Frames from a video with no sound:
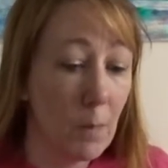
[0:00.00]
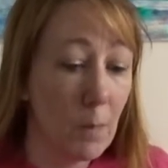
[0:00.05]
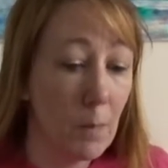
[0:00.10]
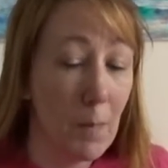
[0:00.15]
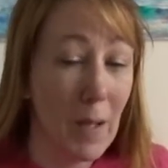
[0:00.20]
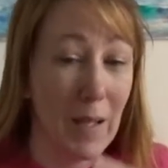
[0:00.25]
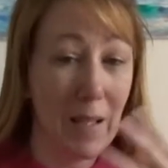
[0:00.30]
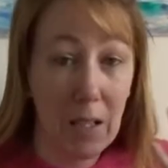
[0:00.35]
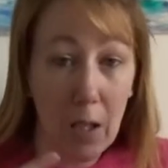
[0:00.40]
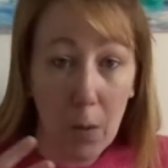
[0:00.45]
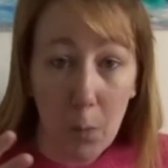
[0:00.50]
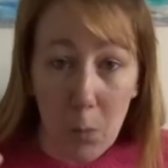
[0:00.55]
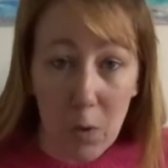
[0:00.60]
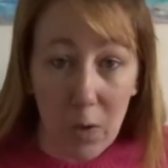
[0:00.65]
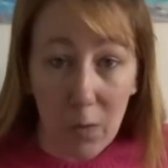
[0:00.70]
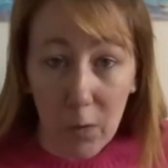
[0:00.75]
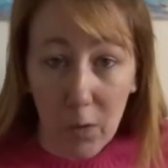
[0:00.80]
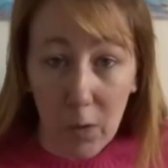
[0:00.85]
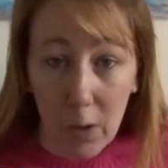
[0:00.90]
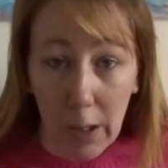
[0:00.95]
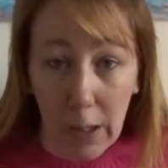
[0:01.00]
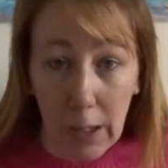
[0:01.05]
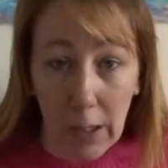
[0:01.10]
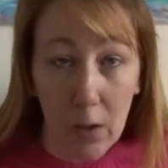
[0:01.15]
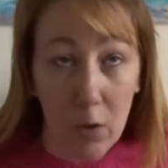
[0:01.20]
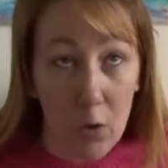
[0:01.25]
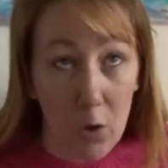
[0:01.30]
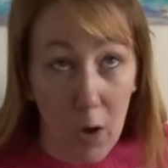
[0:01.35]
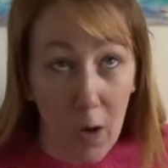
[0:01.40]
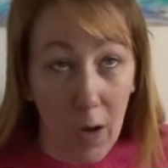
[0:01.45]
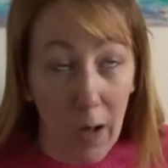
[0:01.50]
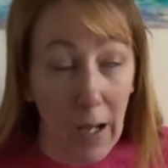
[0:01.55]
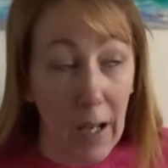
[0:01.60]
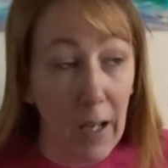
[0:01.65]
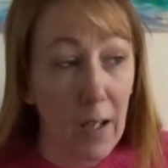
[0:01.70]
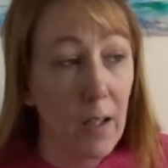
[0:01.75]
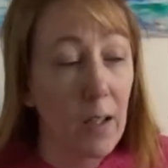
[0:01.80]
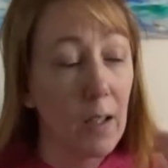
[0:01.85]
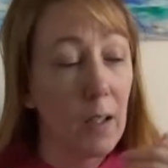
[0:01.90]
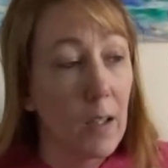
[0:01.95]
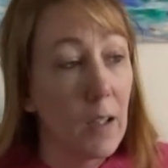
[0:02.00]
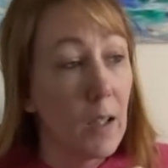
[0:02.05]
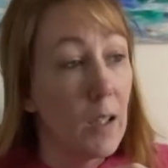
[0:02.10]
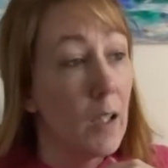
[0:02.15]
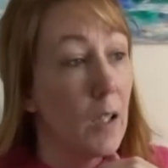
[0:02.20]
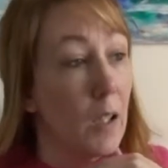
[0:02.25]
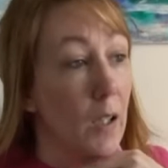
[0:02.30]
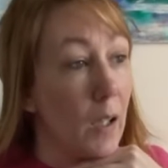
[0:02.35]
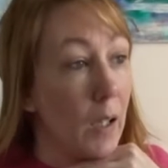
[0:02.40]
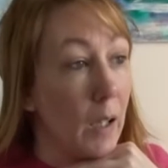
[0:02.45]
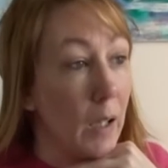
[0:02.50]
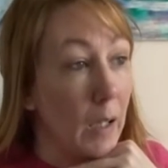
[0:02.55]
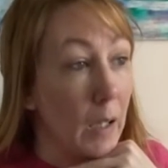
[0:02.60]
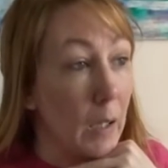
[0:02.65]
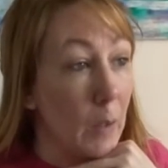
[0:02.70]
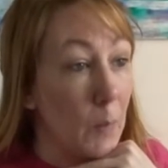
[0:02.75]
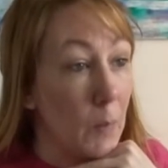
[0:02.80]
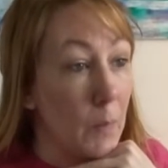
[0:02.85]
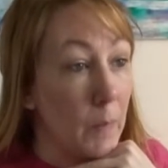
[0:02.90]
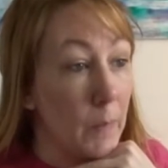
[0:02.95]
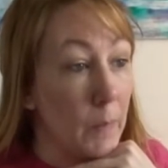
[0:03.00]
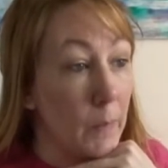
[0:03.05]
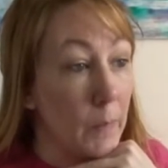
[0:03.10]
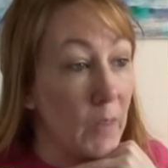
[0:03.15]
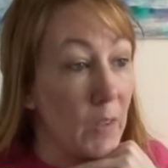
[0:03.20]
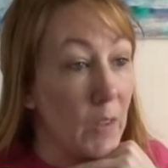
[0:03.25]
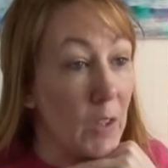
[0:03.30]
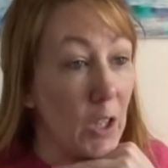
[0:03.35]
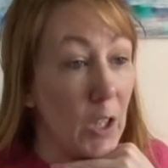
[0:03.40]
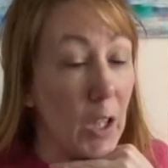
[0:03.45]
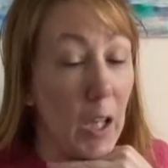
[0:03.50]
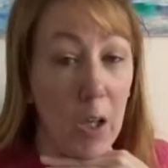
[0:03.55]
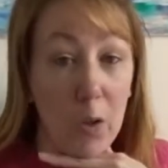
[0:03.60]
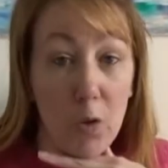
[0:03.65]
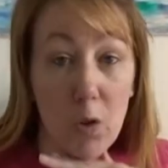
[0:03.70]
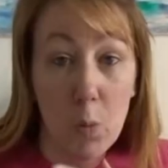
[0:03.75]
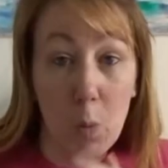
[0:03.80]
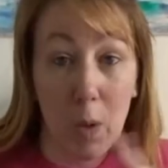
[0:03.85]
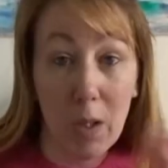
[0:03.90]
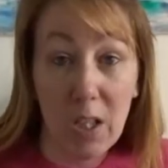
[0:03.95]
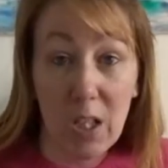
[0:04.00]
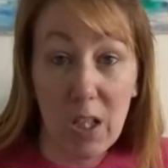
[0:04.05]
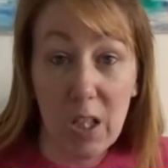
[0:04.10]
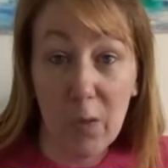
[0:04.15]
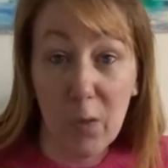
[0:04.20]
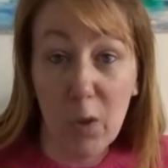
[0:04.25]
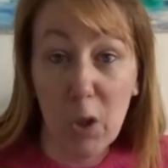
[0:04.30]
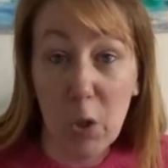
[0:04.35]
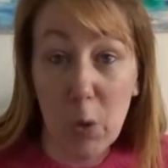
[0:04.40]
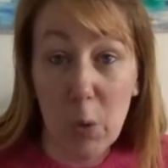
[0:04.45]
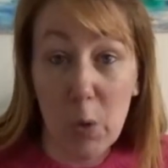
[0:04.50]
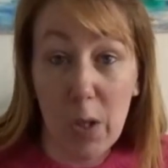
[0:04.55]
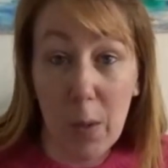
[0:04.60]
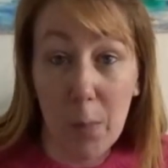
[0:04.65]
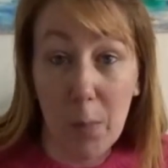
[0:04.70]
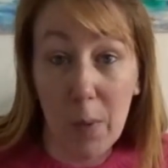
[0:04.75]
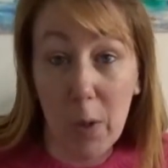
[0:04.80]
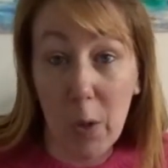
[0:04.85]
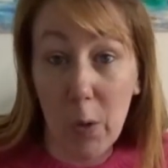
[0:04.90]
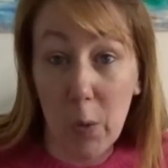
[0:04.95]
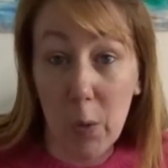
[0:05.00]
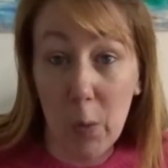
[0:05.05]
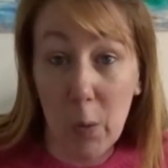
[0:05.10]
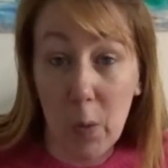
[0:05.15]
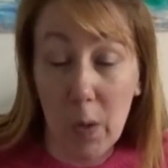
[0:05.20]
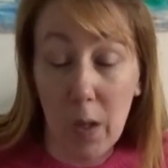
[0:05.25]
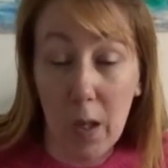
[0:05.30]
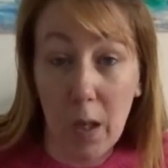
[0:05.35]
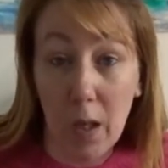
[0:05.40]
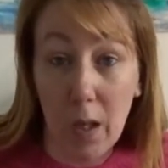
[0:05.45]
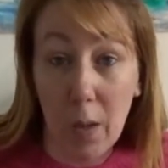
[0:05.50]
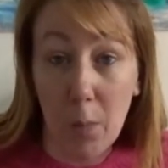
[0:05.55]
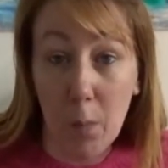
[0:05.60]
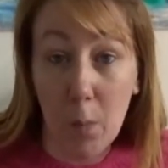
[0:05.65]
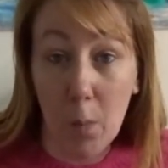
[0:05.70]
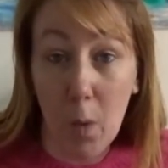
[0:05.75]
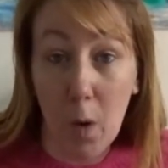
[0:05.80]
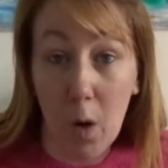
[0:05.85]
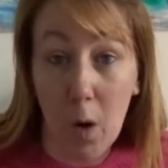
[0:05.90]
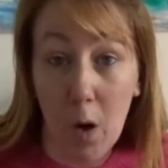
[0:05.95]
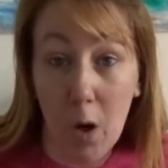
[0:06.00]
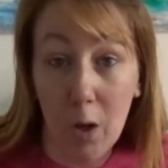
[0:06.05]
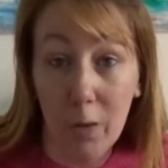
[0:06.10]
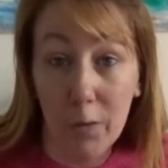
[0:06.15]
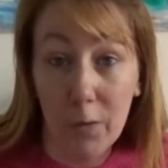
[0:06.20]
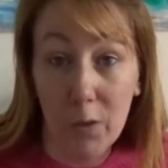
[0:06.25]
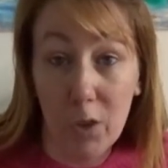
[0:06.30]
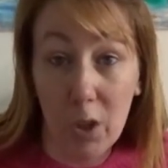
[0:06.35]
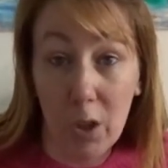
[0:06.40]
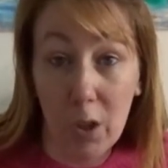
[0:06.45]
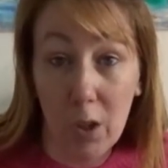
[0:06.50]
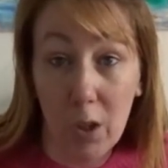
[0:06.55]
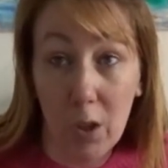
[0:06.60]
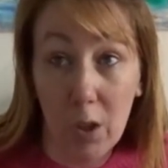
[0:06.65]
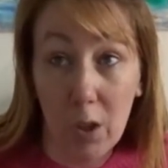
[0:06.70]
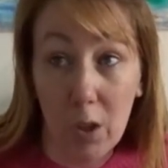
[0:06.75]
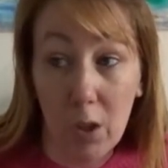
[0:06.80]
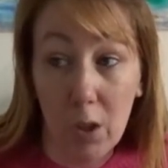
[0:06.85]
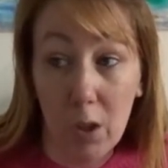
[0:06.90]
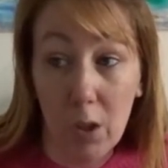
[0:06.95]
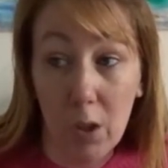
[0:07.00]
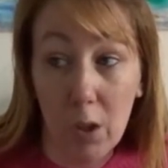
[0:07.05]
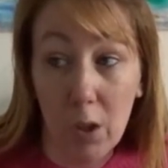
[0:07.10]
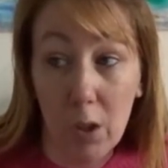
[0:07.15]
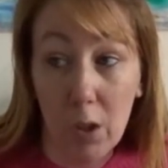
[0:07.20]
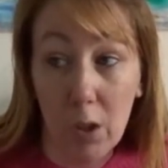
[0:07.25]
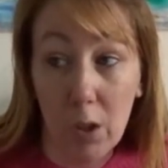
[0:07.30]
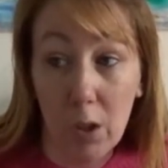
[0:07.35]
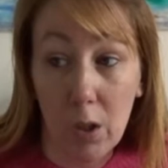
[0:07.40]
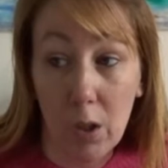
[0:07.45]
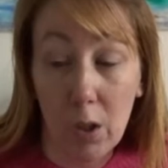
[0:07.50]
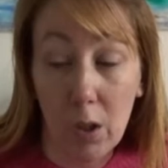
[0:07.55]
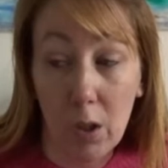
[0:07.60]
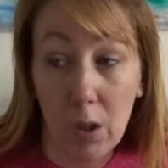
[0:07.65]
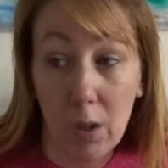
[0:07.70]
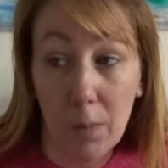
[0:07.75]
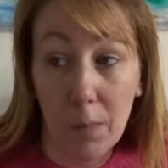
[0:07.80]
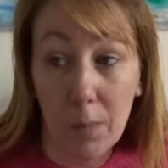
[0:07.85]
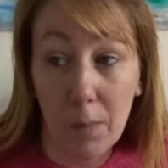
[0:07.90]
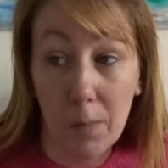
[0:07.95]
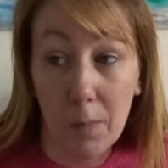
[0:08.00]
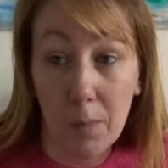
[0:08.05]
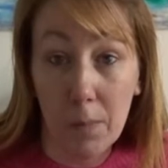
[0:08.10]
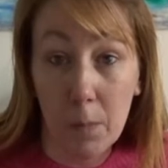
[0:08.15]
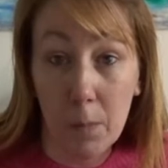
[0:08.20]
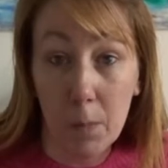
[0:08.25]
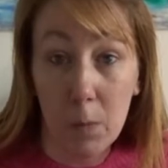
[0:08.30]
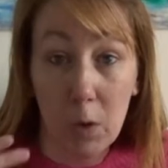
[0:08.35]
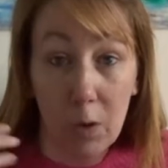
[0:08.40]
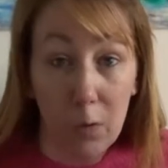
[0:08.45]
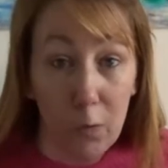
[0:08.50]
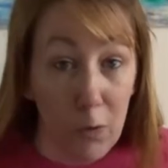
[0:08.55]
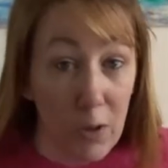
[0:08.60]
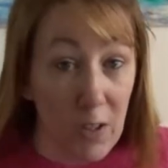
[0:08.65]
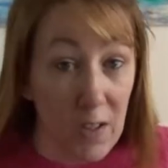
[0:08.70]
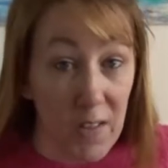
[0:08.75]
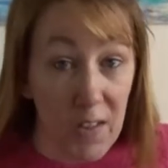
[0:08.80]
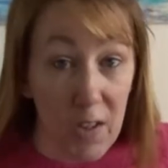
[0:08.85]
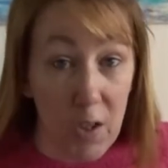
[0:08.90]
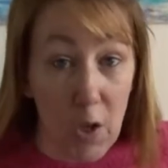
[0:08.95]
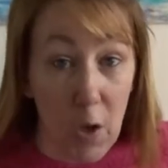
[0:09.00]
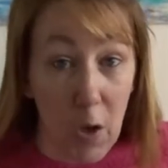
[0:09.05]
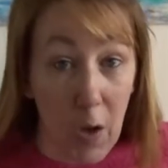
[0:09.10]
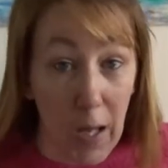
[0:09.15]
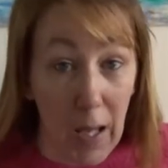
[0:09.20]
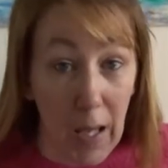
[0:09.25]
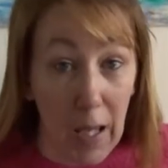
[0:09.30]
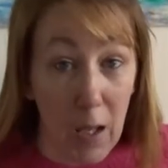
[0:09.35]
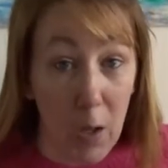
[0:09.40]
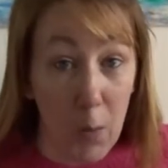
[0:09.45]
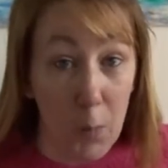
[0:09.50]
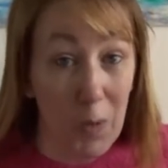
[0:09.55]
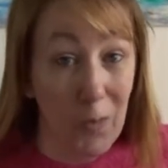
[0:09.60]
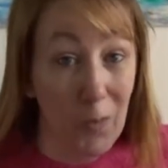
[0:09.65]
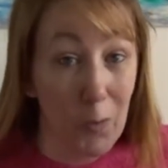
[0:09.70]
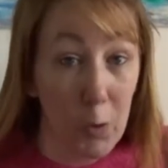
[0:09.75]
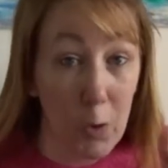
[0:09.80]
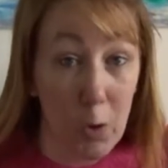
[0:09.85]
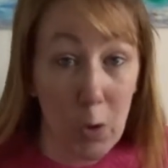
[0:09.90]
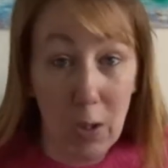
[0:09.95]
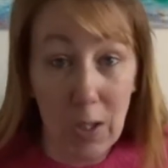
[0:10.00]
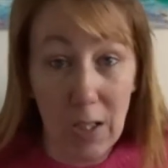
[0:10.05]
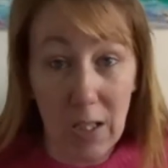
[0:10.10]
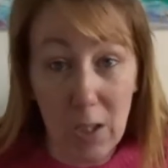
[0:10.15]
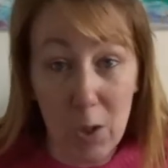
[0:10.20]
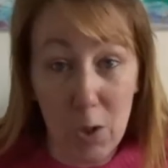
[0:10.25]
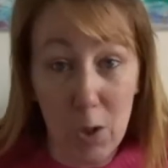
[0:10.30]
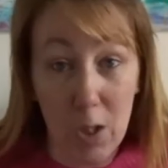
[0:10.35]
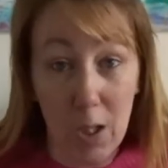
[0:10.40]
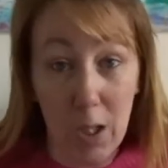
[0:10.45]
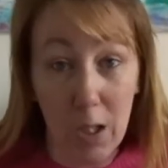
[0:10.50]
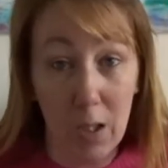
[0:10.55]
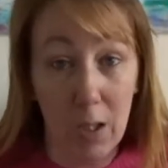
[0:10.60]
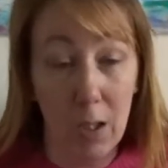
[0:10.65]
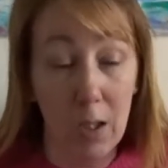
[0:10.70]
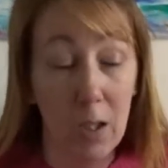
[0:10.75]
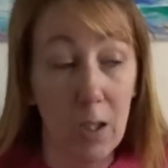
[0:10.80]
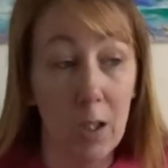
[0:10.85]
made up differently, the dye. So yeah, I just wondered if you shampoo after you've rinsed the dye out before you condition it,